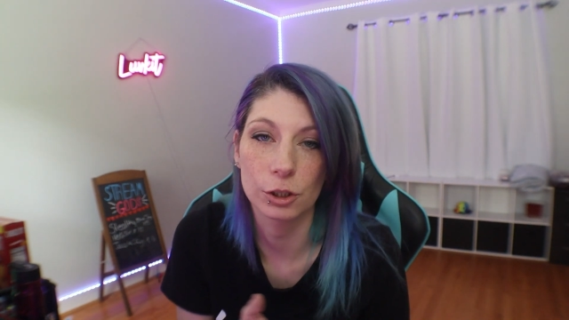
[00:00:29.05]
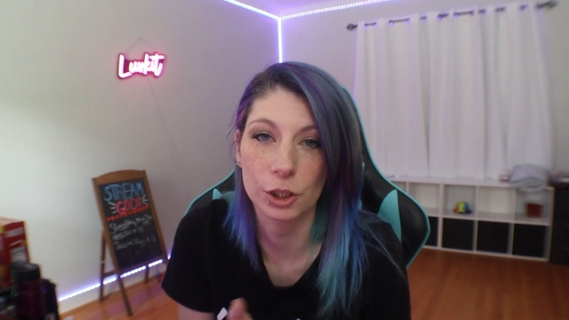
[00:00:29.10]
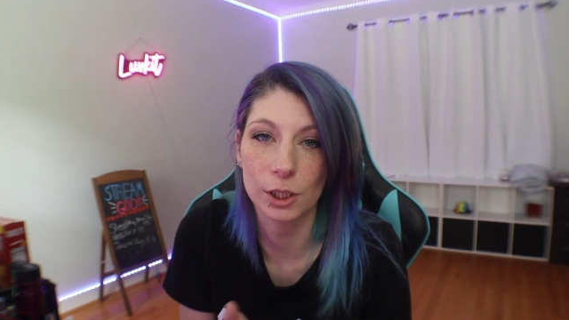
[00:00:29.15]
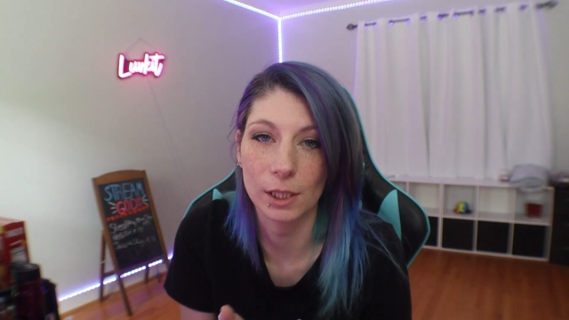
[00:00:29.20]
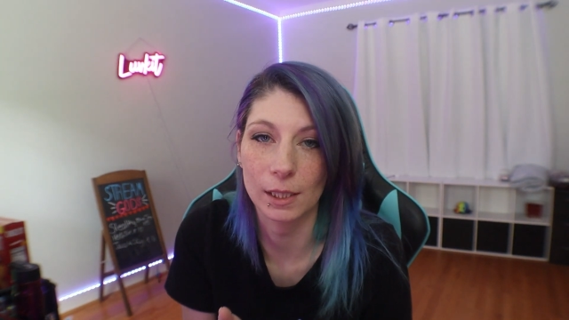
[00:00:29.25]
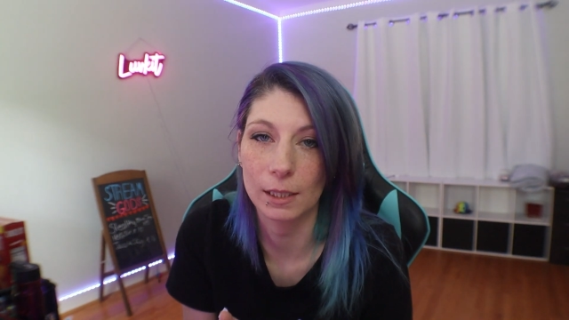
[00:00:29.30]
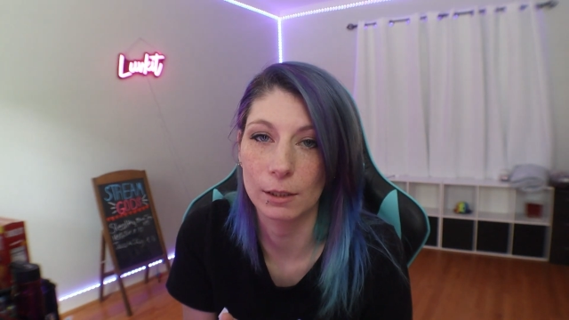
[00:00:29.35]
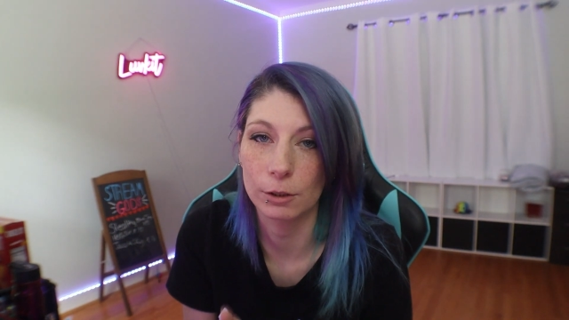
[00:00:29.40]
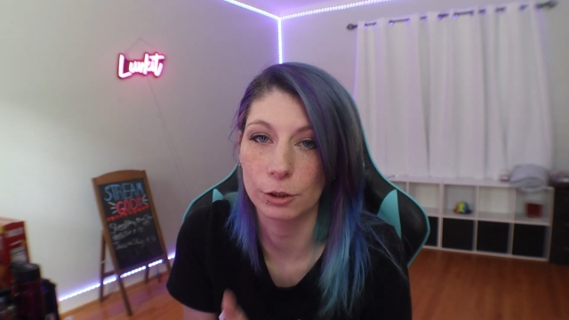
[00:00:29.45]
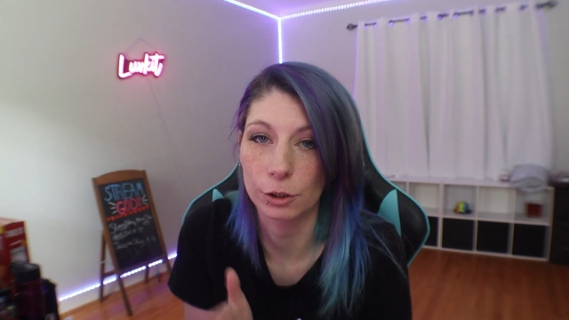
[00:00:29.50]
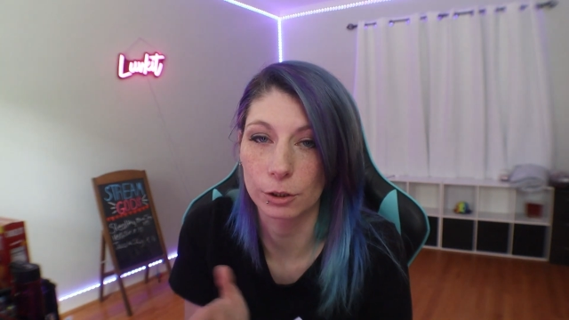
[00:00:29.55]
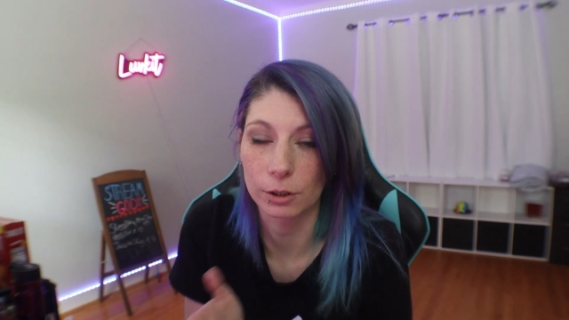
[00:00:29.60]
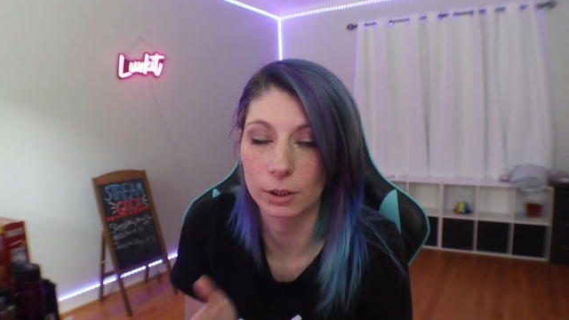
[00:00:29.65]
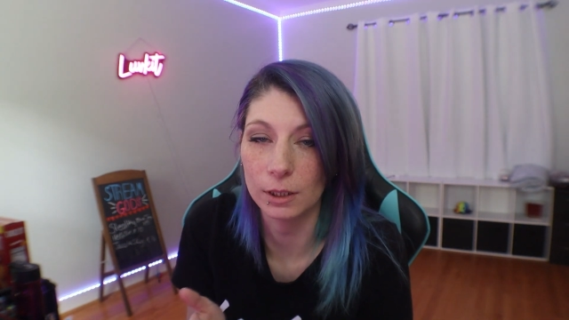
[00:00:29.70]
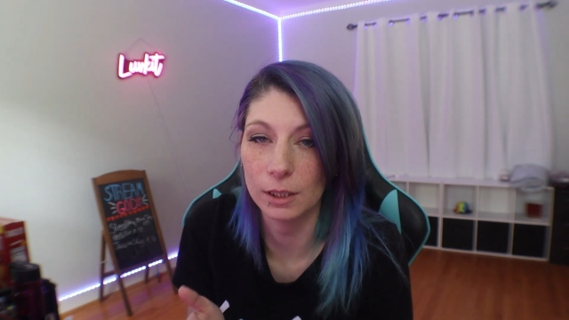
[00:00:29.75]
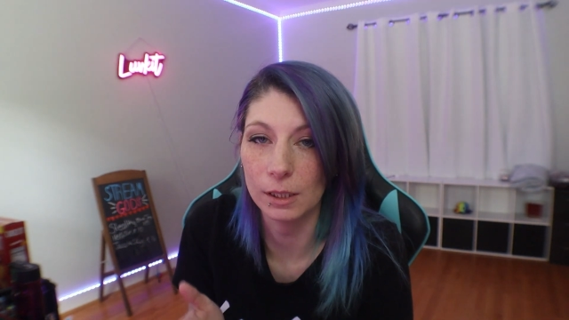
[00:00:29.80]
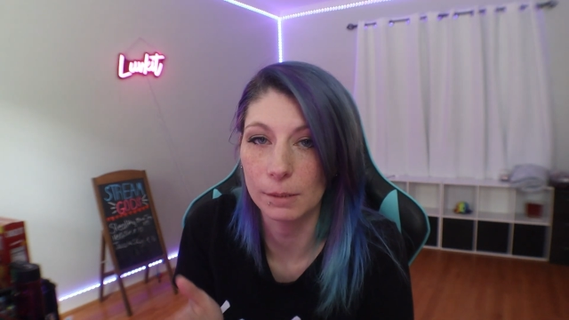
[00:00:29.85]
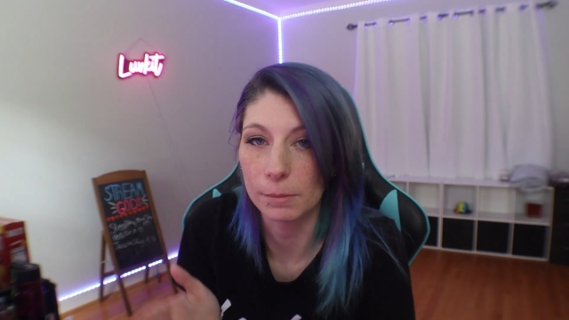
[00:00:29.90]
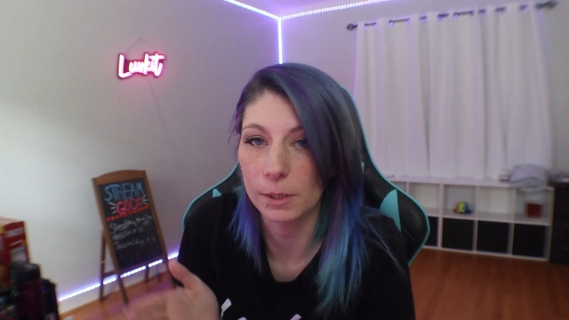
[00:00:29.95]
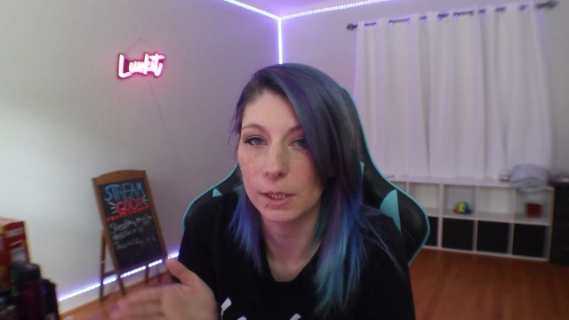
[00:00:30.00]
check out your
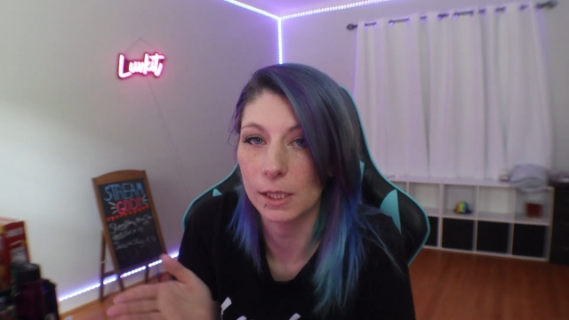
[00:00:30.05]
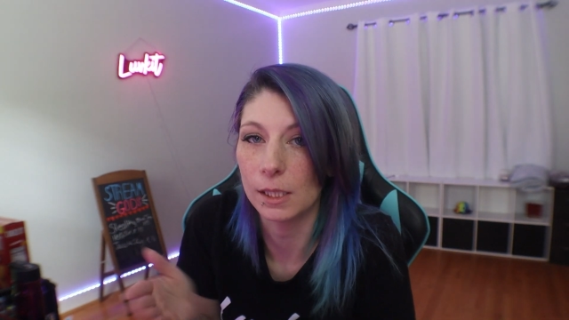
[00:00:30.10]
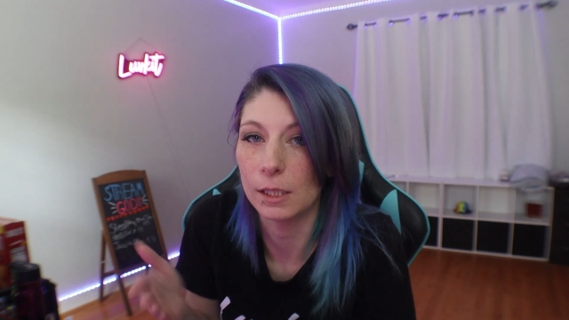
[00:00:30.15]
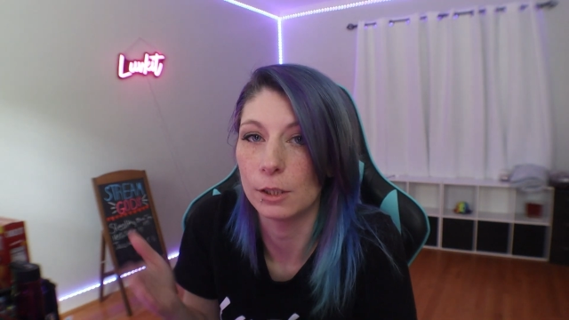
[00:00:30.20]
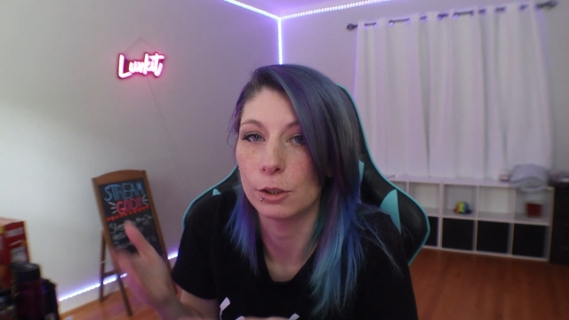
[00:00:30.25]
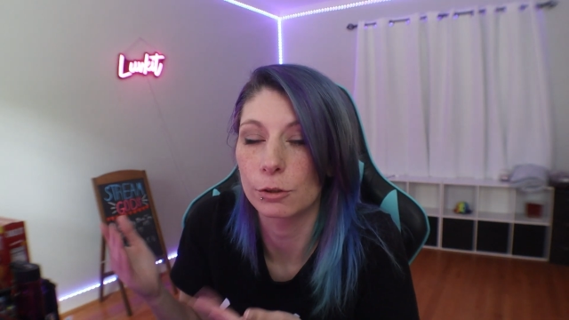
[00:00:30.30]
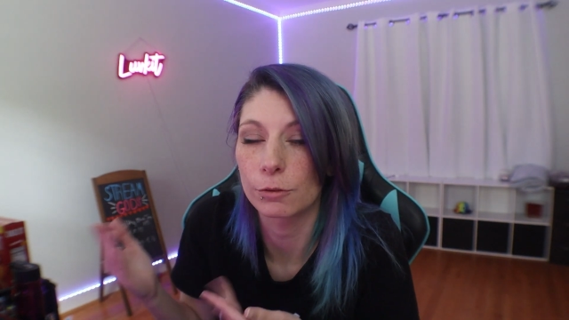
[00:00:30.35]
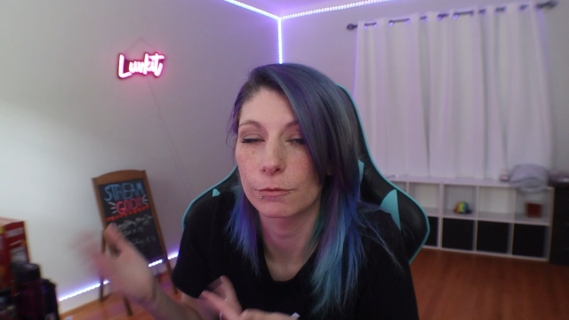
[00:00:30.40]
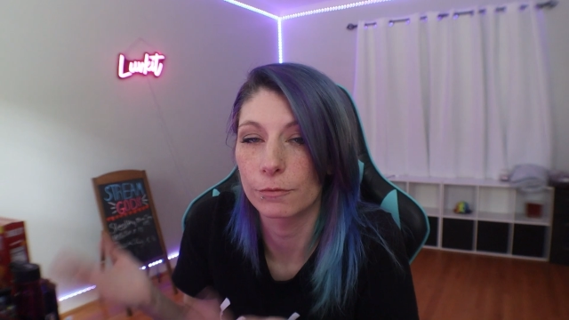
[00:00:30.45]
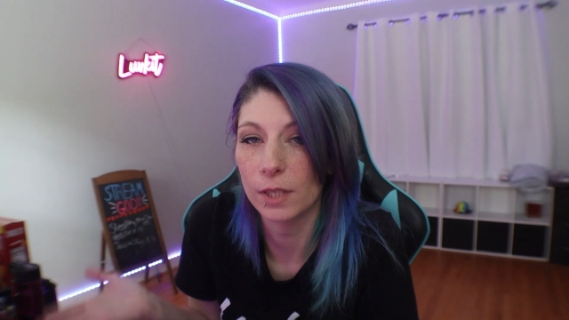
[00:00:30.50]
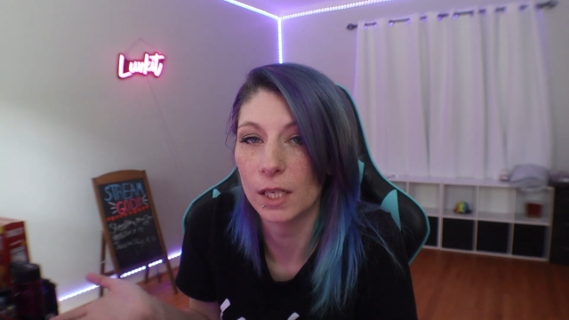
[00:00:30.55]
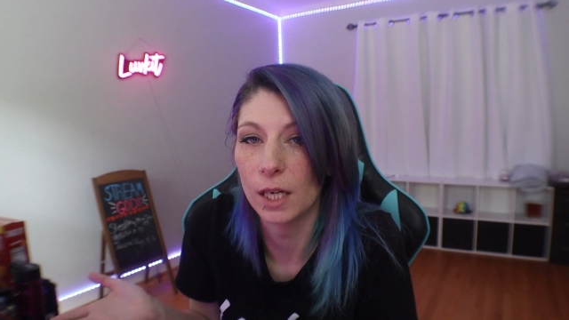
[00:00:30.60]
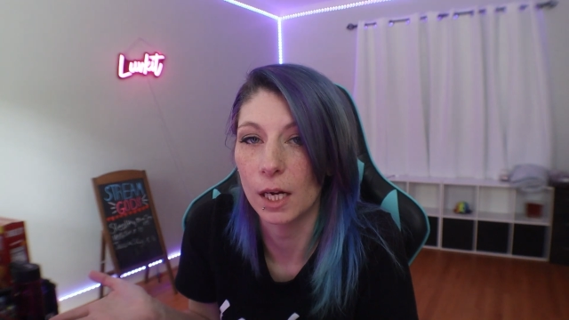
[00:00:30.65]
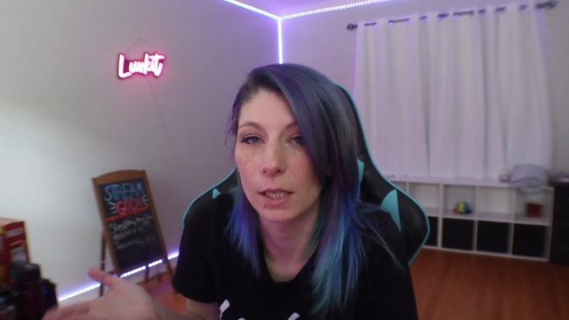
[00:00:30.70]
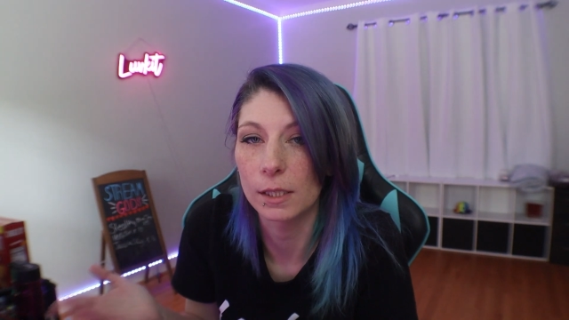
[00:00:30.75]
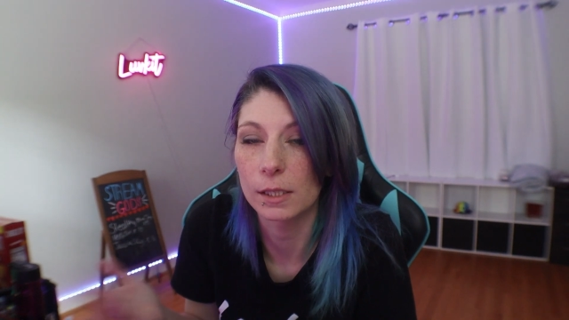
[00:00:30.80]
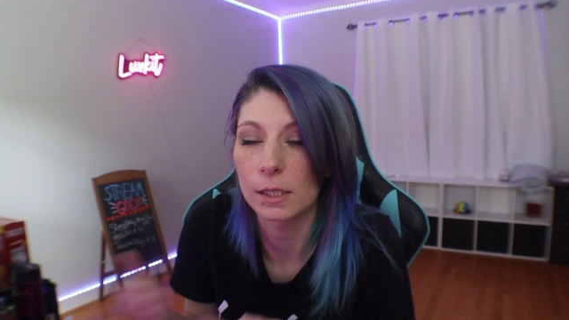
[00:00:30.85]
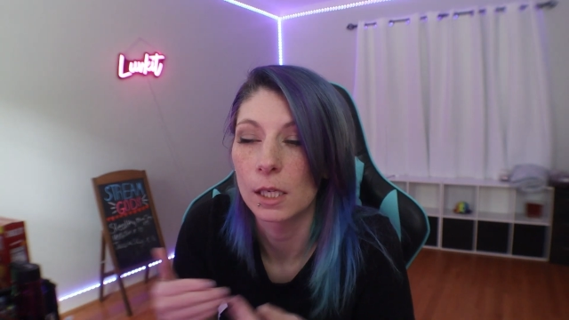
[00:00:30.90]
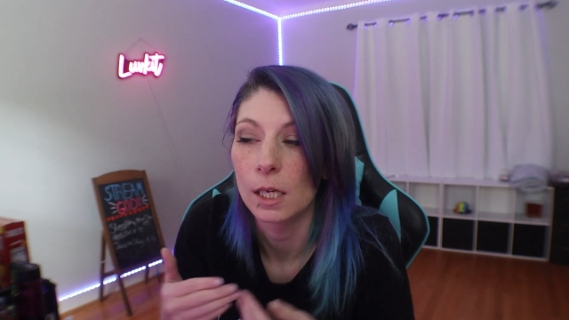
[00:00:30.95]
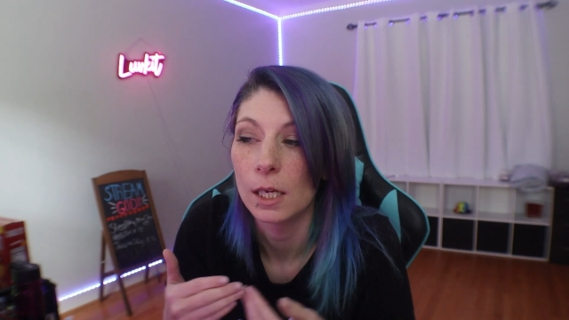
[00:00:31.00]
clips and your
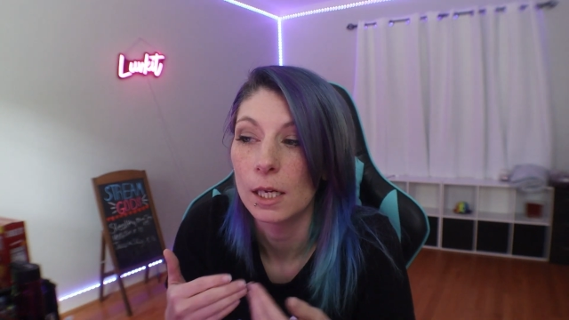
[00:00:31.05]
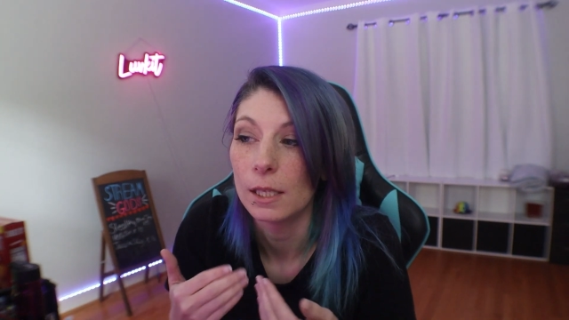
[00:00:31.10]
VODs.